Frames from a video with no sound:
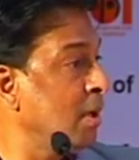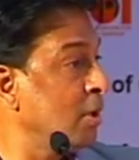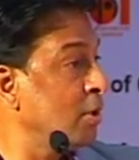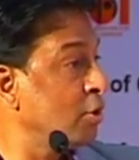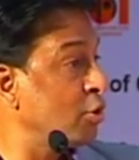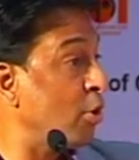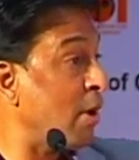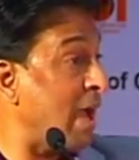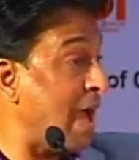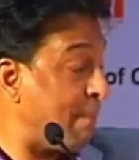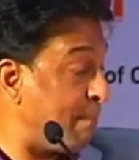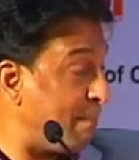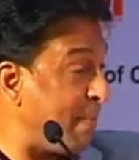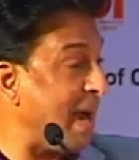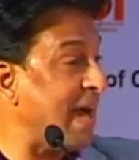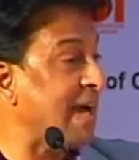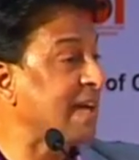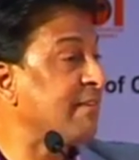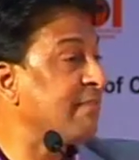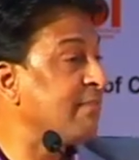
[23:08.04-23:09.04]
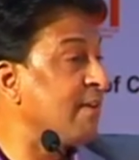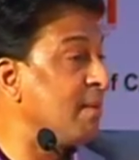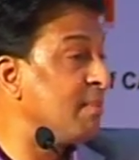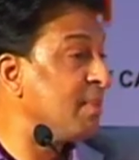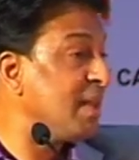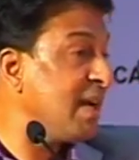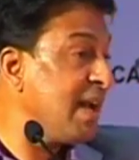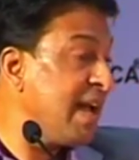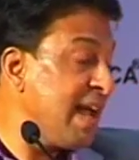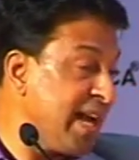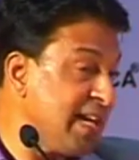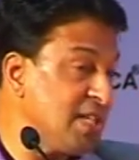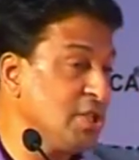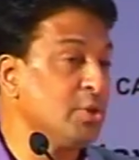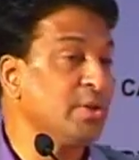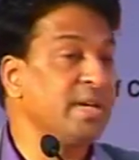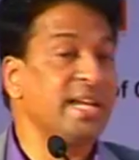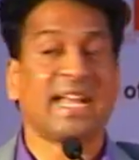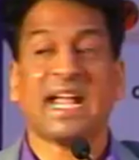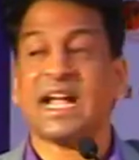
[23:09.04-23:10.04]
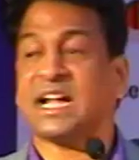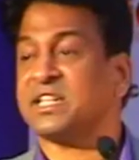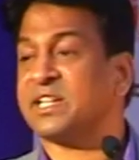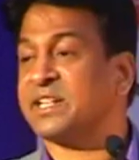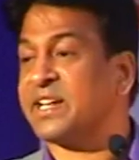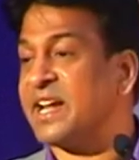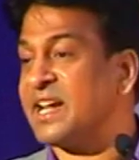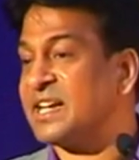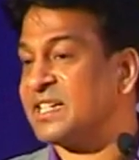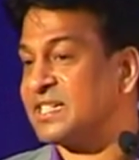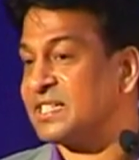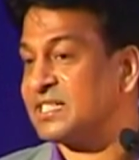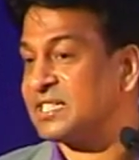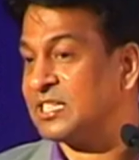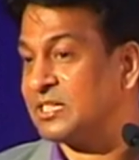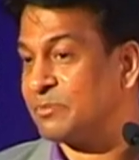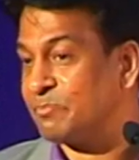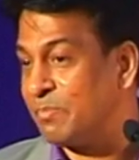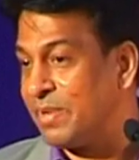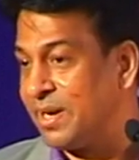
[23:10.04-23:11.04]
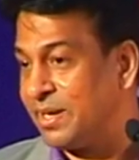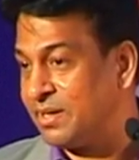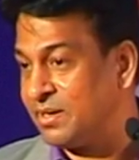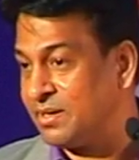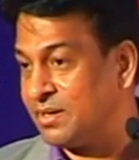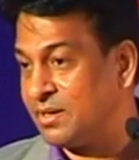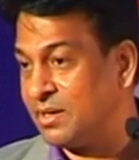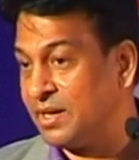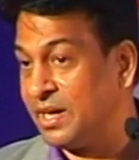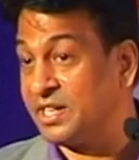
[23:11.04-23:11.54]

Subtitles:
So apart from the adjudication and assessment,